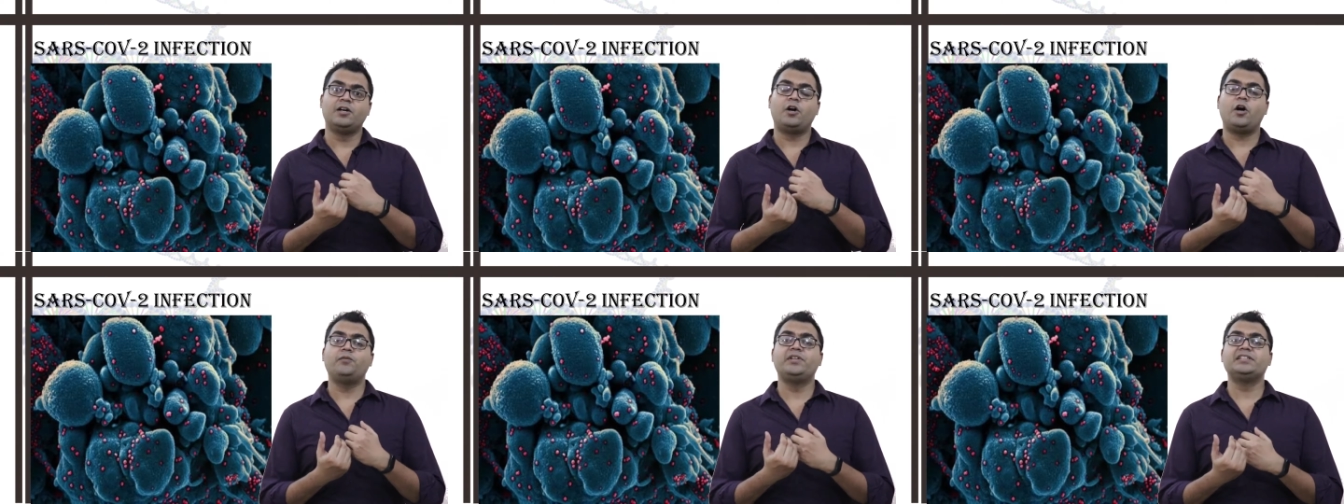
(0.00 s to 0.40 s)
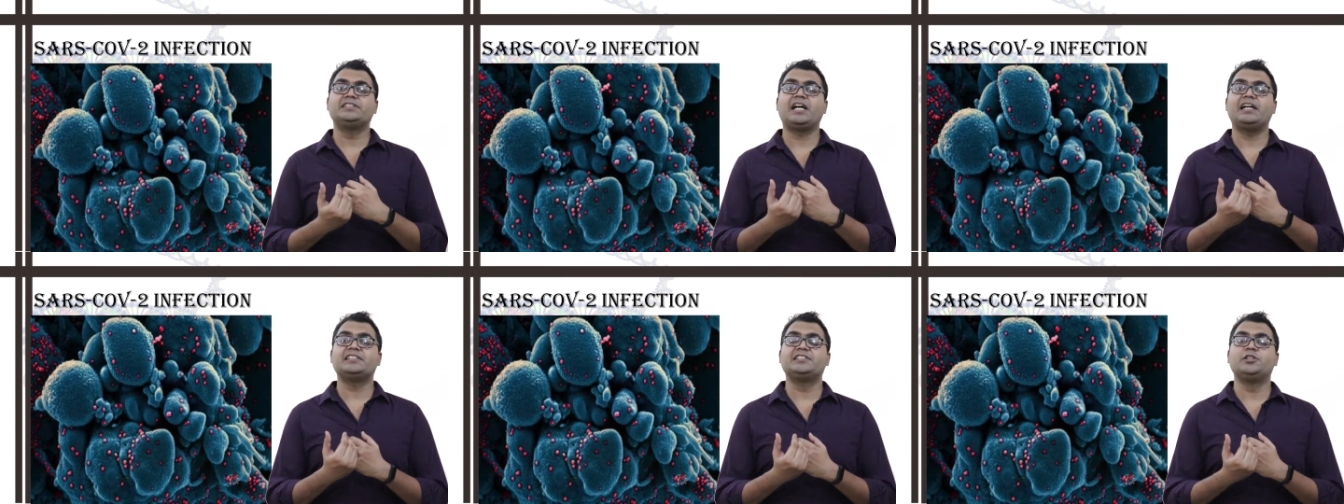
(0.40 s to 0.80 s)
of the
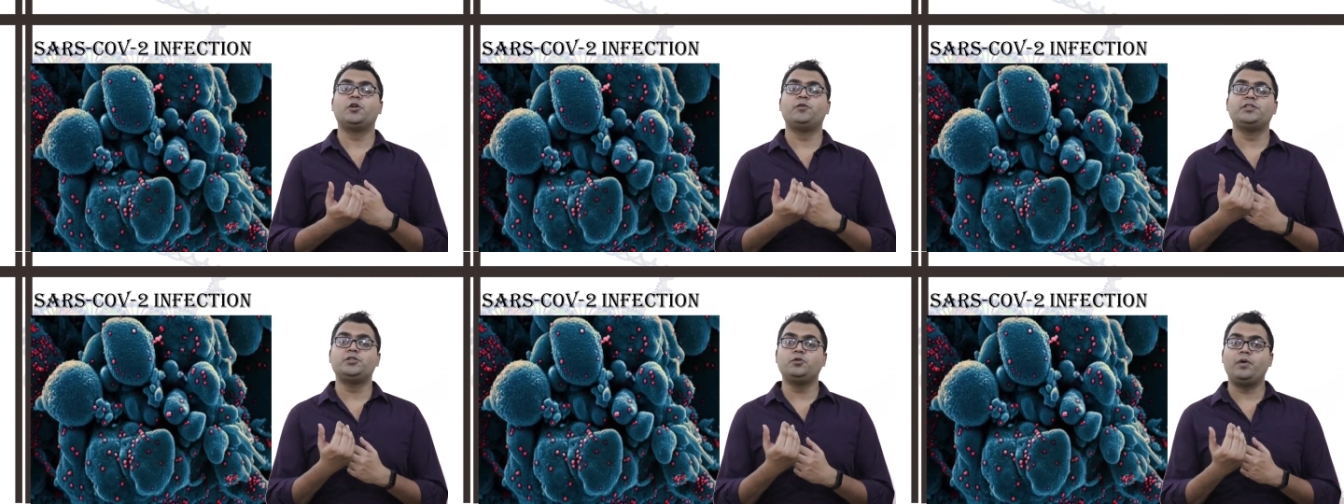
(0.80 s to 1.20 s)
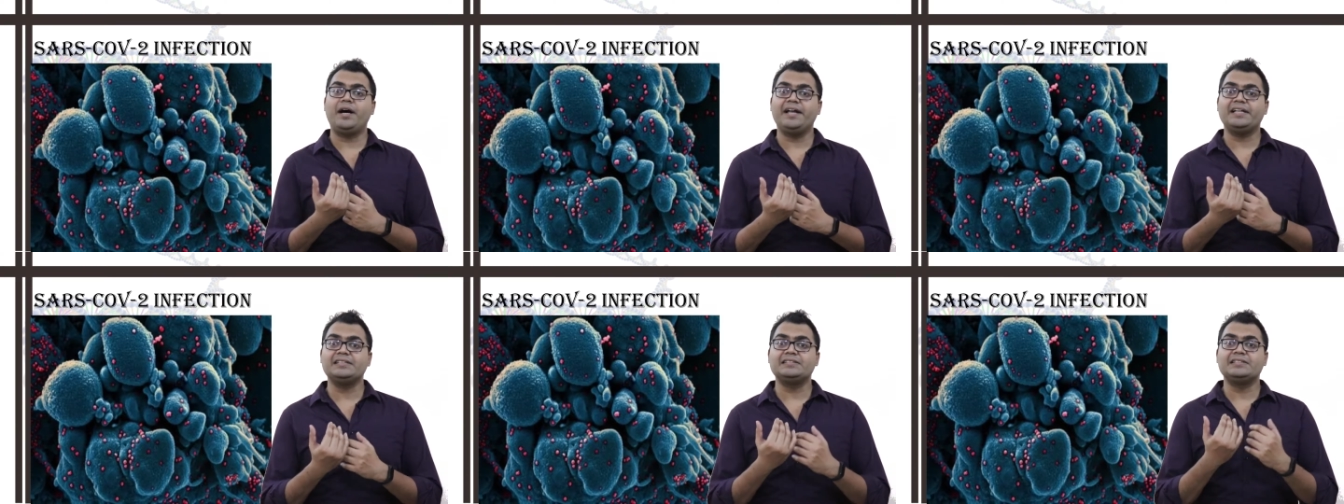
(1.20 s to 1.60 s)
SARS-CoV-2
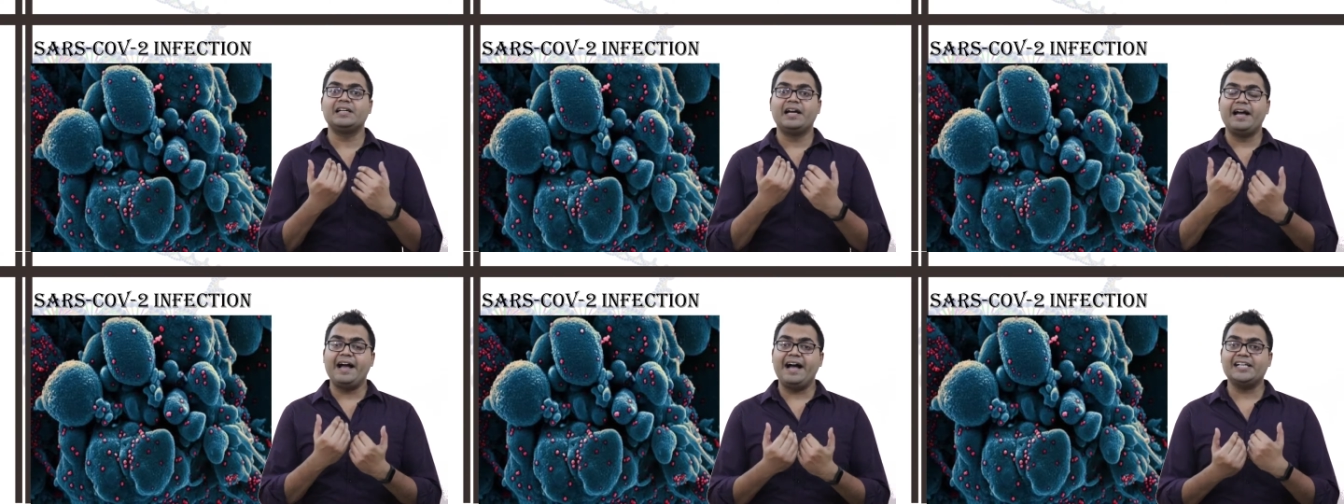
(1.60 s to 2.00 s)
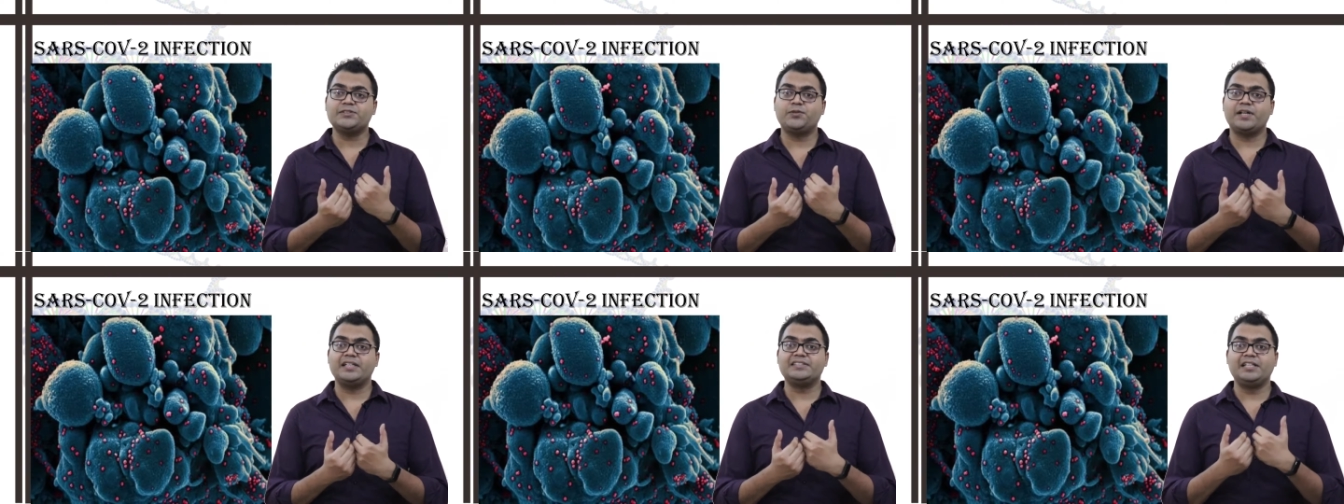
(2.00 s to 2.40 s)
virus as
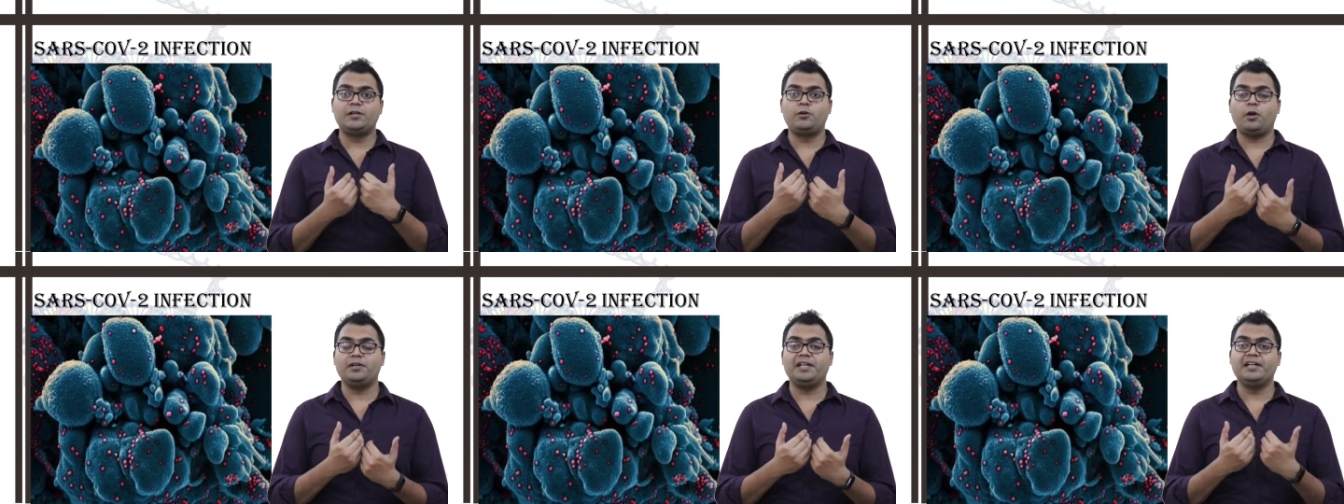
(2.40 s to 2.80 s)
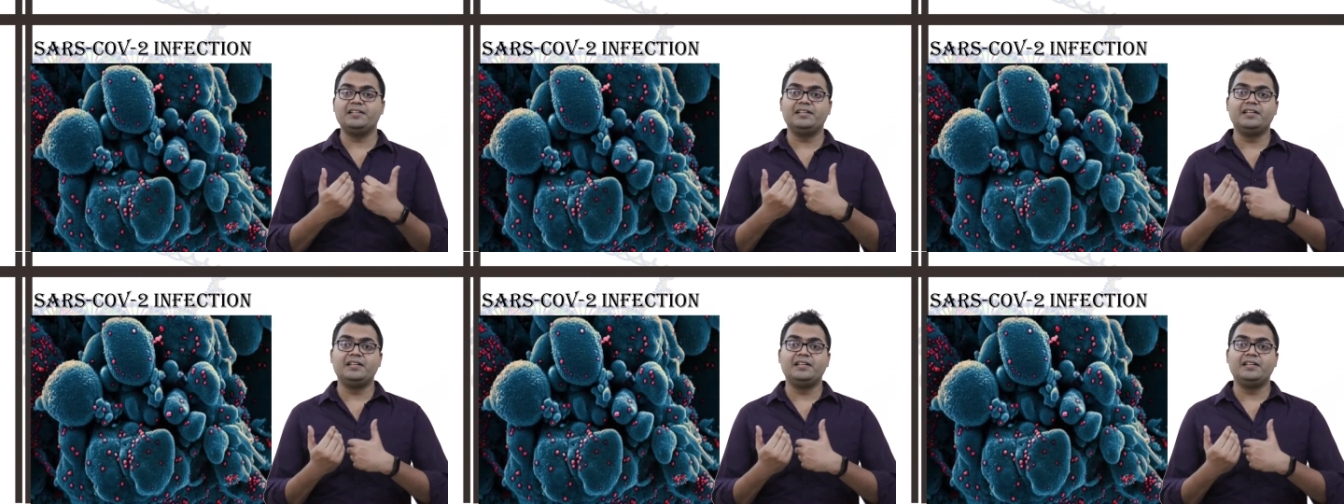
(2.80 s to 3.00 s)
far as the clotting in the